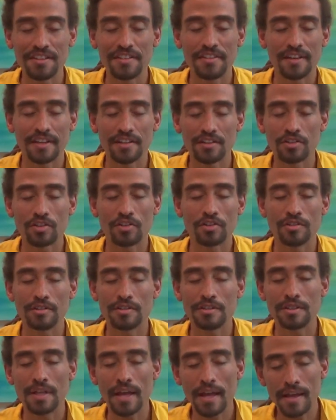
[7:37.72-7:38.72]
then
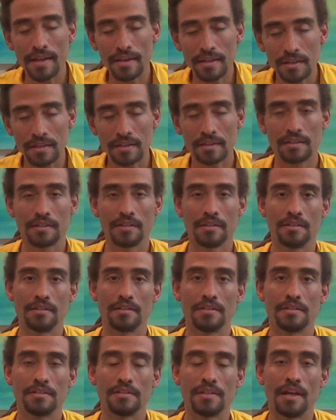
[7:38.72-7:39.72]
could take
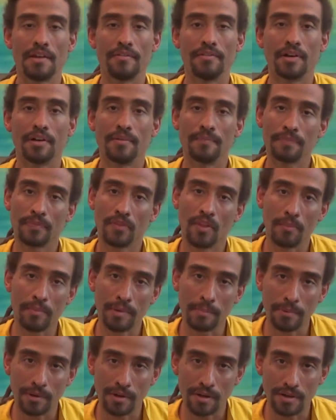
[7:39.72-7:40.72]
into seva. Let me
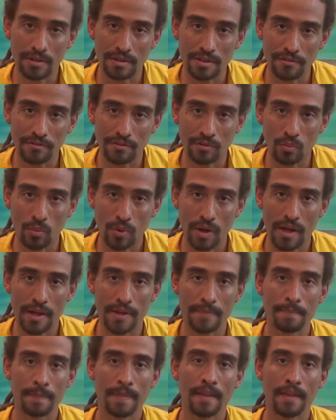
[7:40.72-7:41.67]
put it a different way.